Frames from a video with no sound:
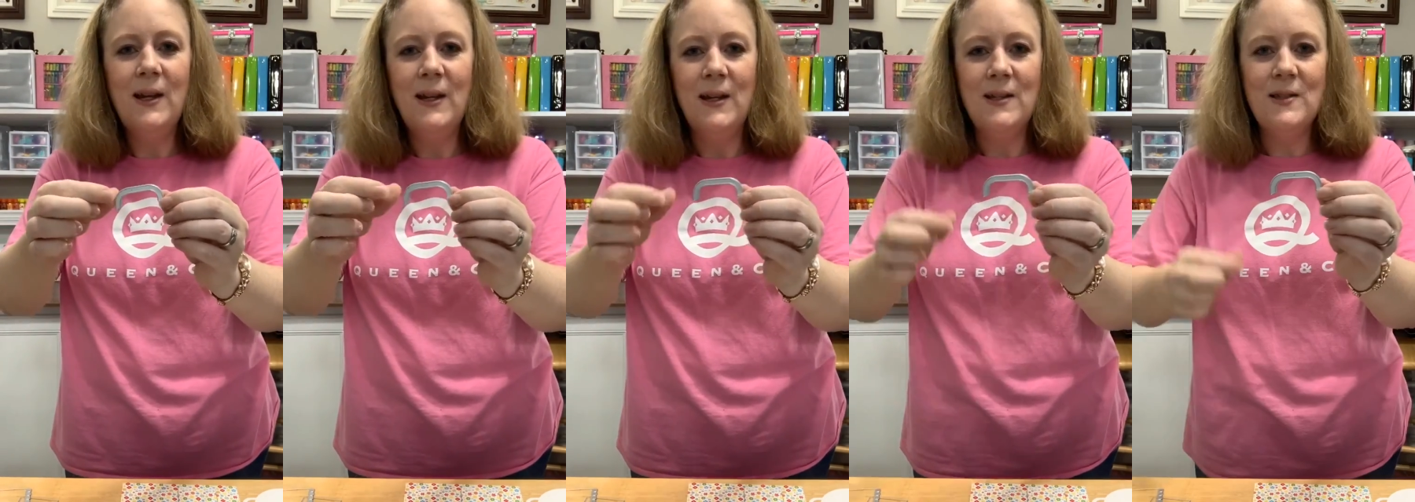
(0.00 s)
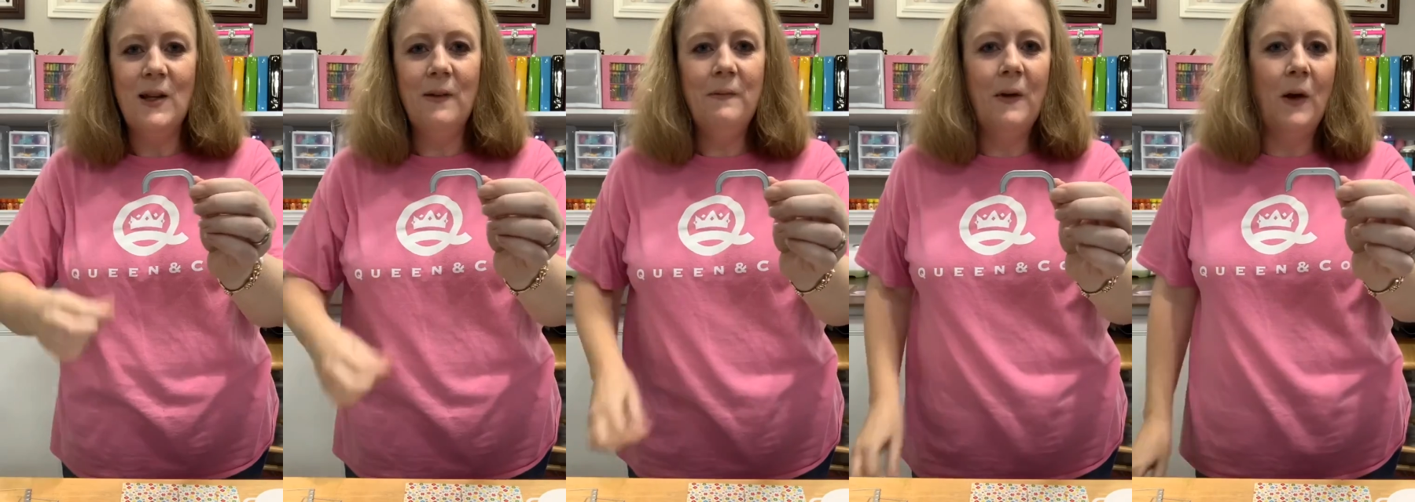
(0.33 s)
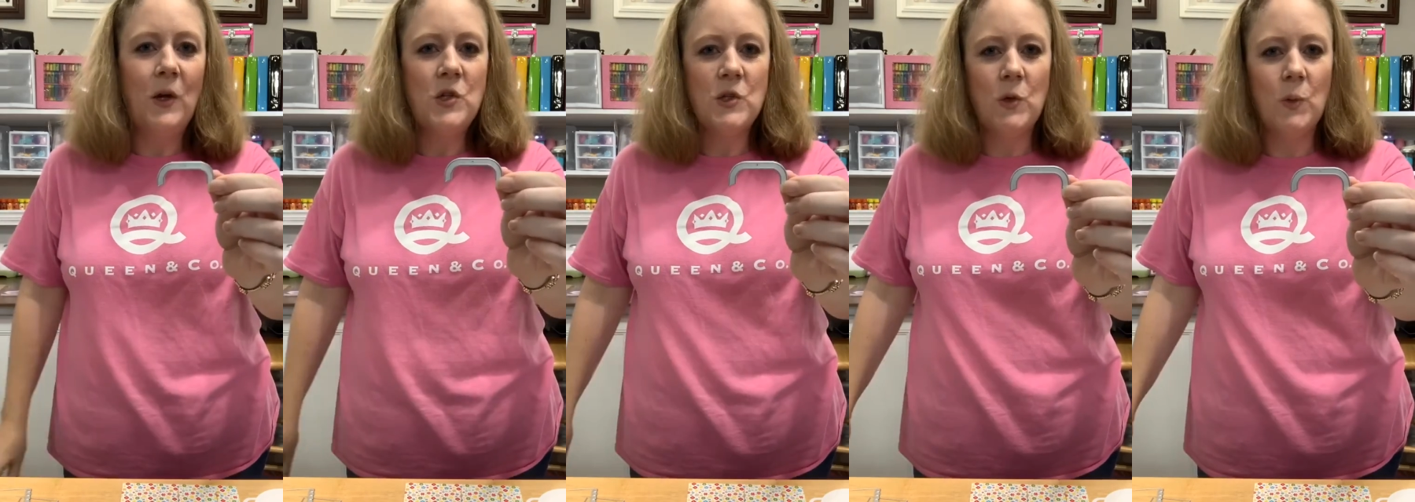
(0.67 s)
It's not
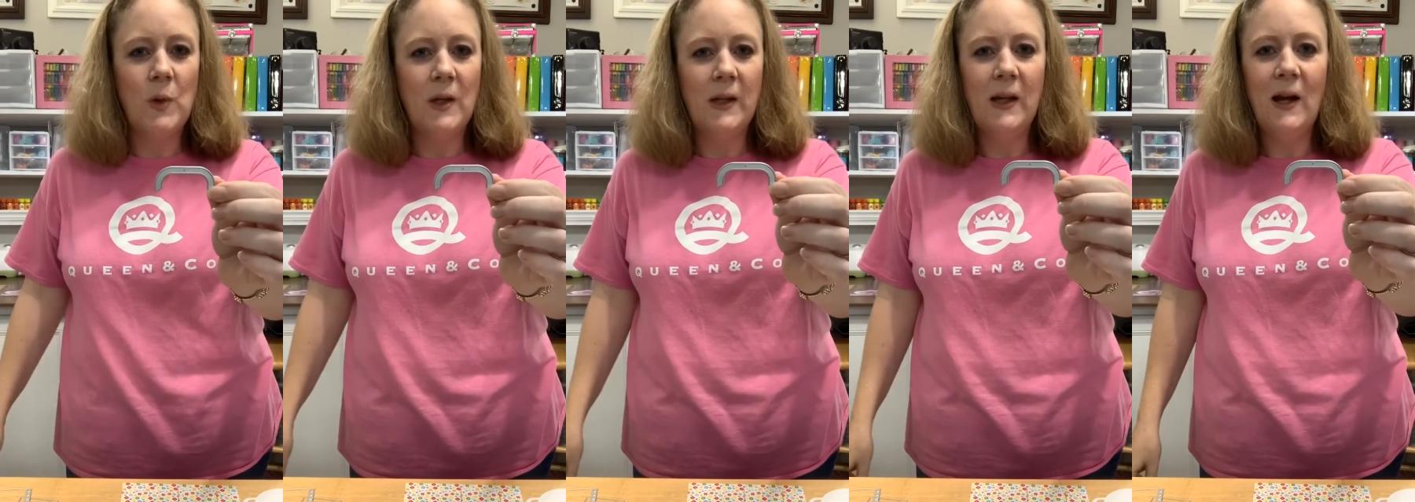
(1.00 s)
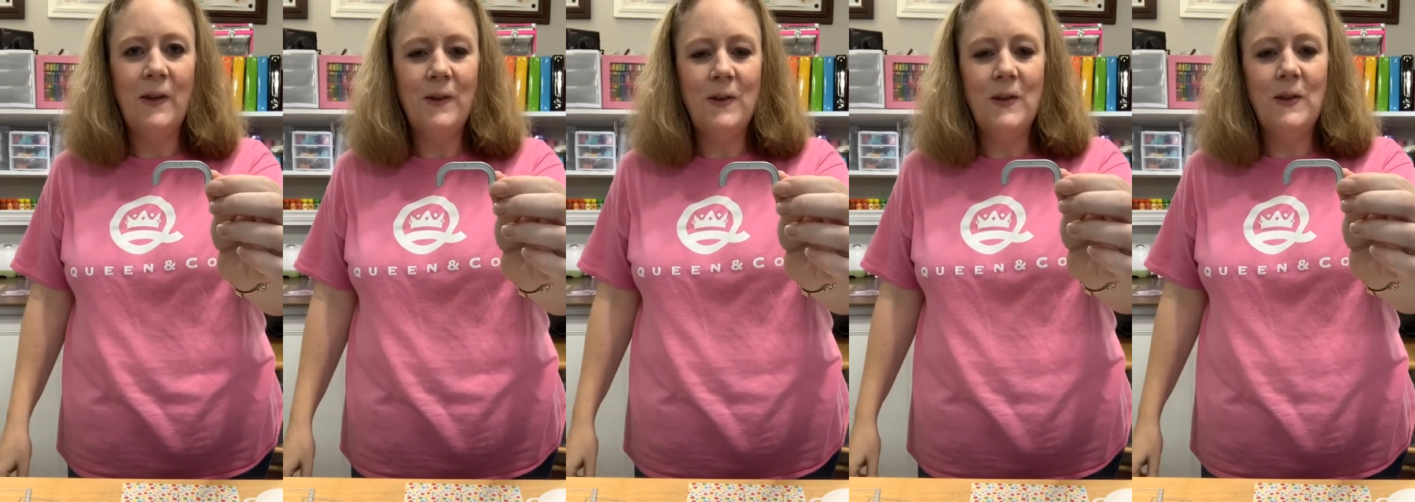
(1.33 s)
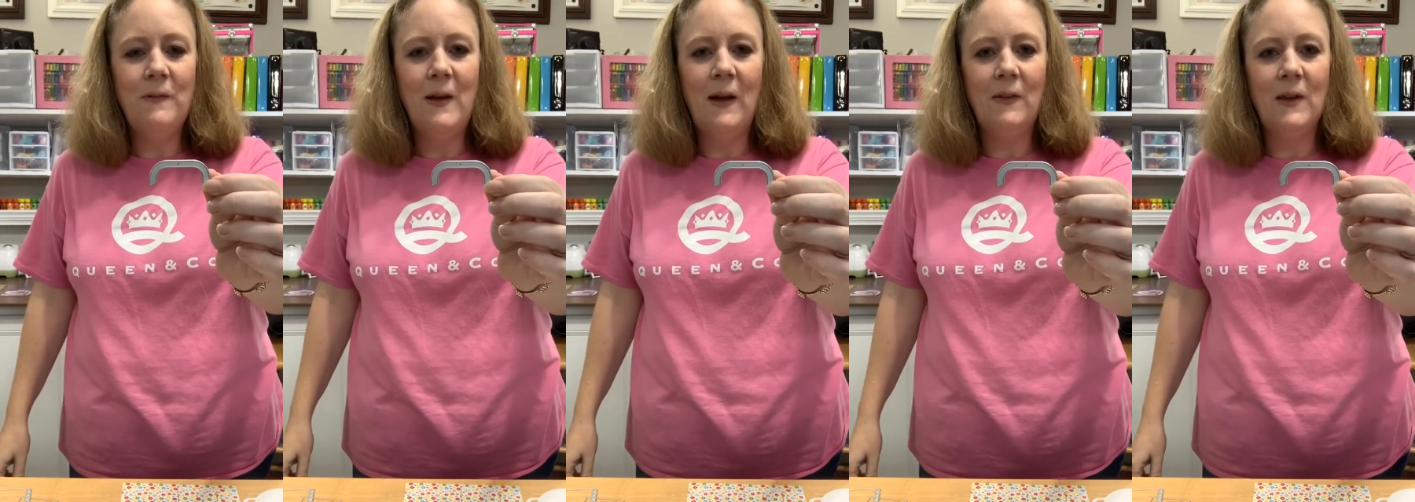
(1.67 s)
functional really, other than the
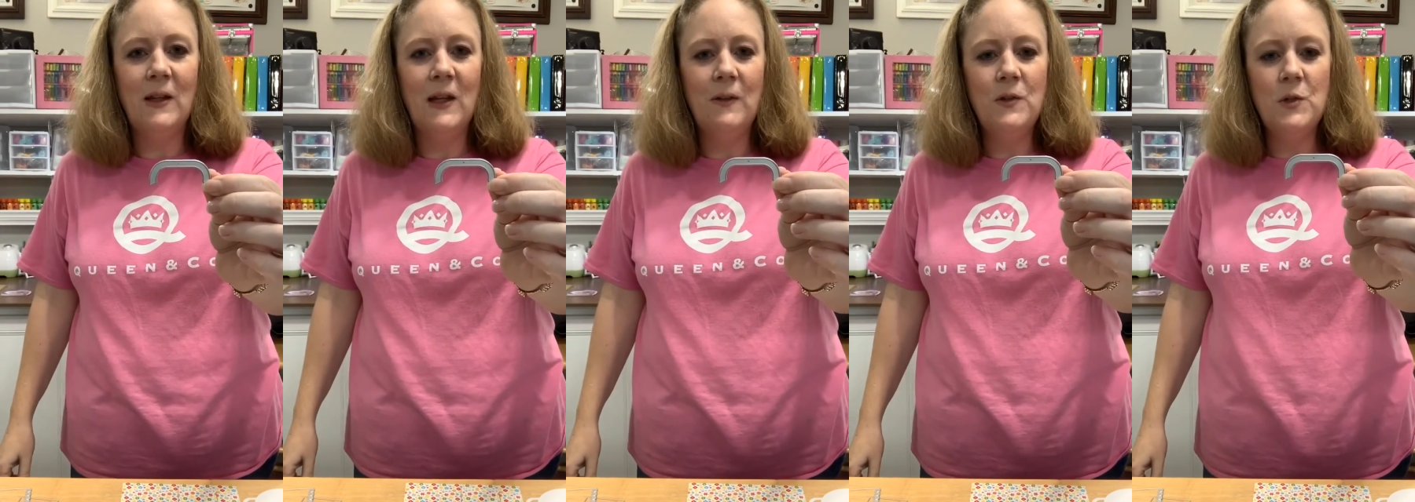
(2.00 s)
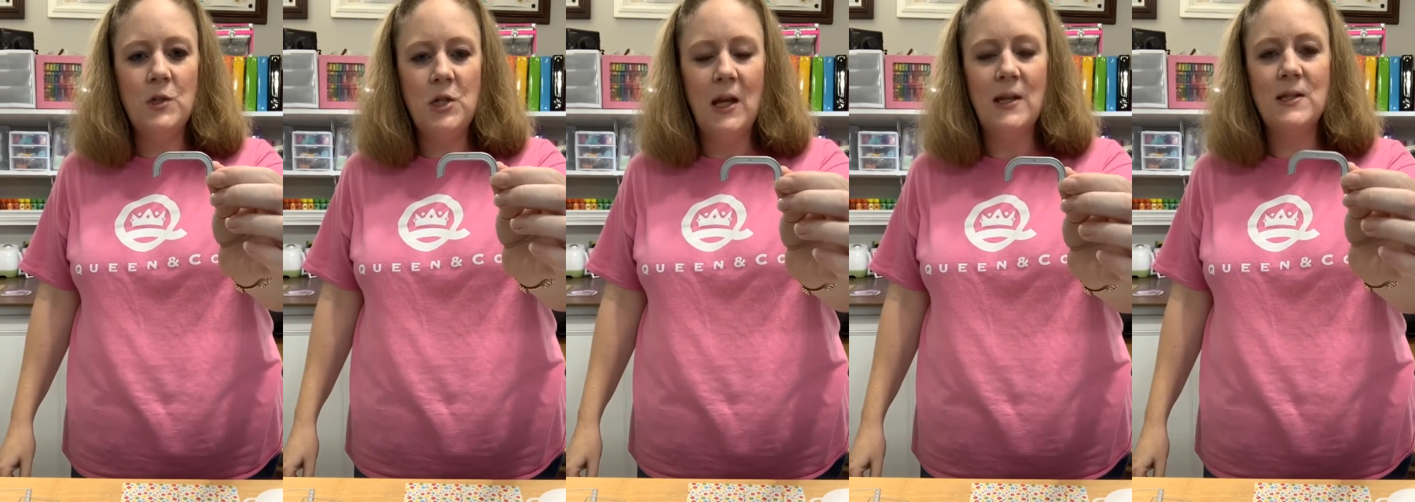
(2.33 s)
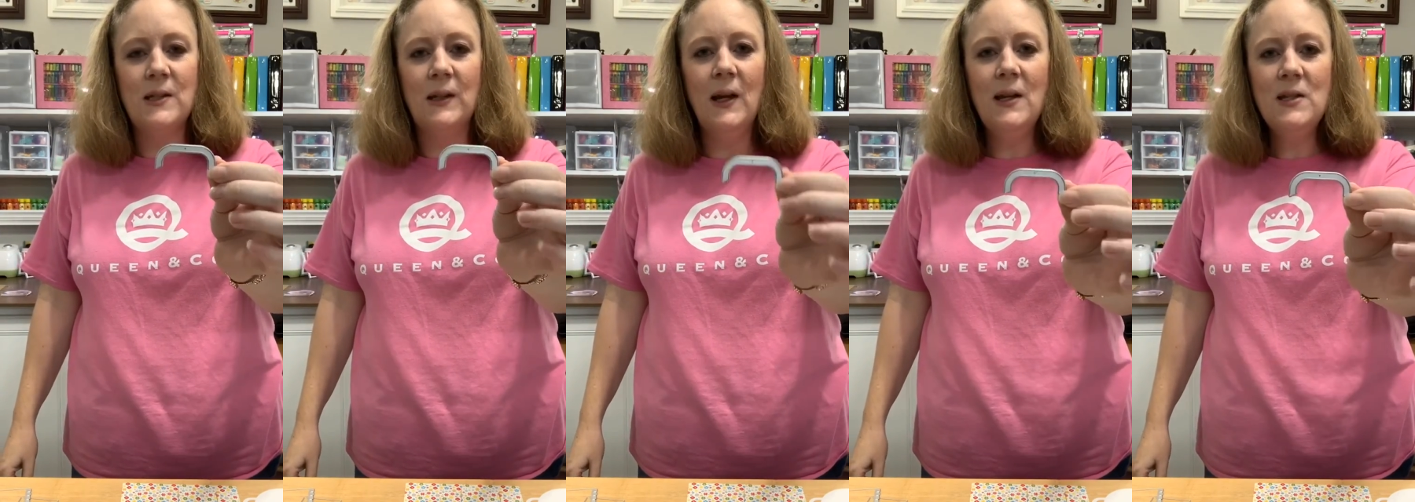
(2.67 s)
fact that it gives you a chance to
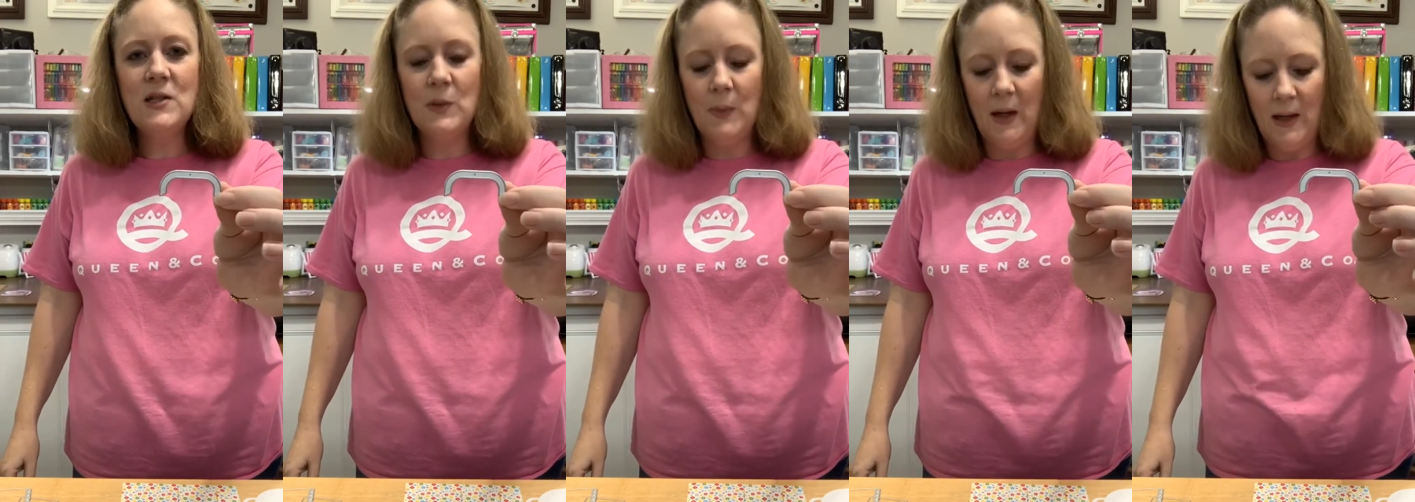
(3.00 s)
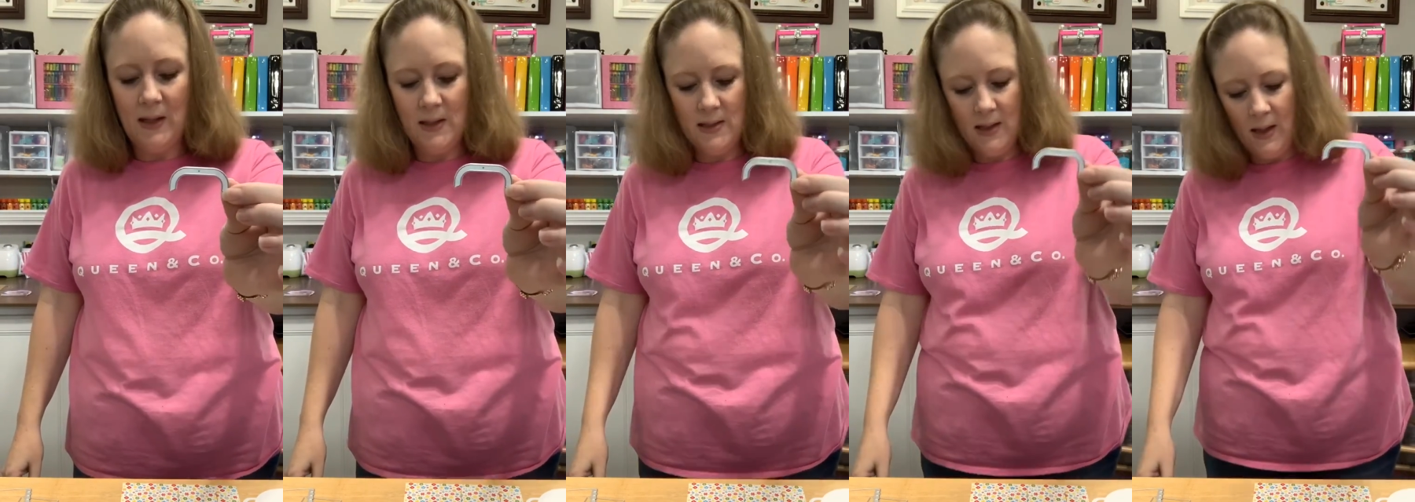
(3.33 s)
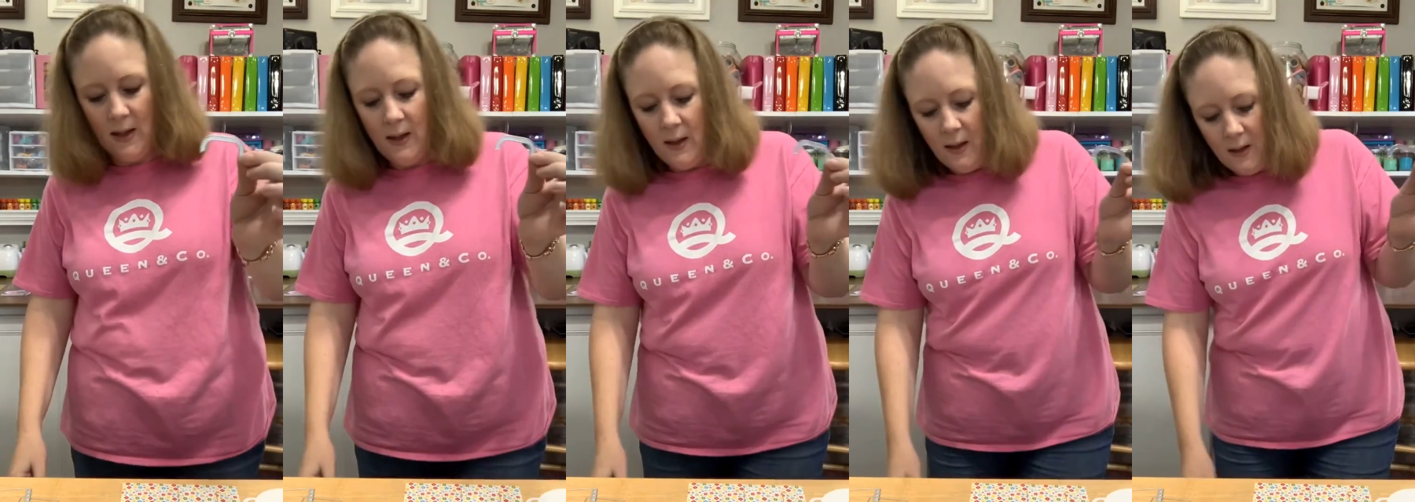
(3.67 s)
customize
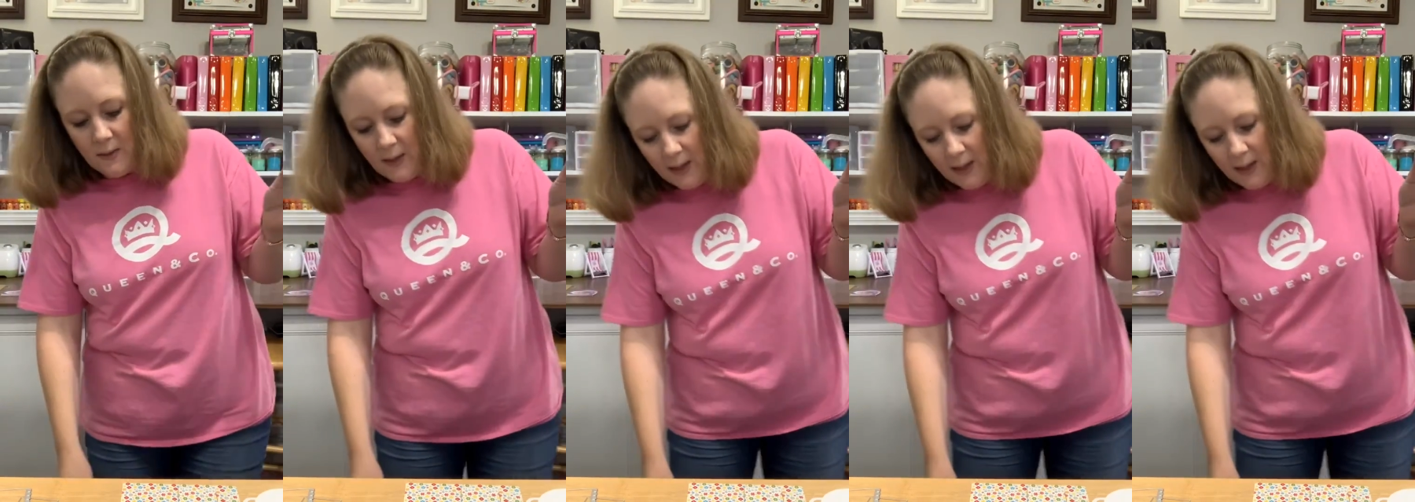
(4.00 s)
the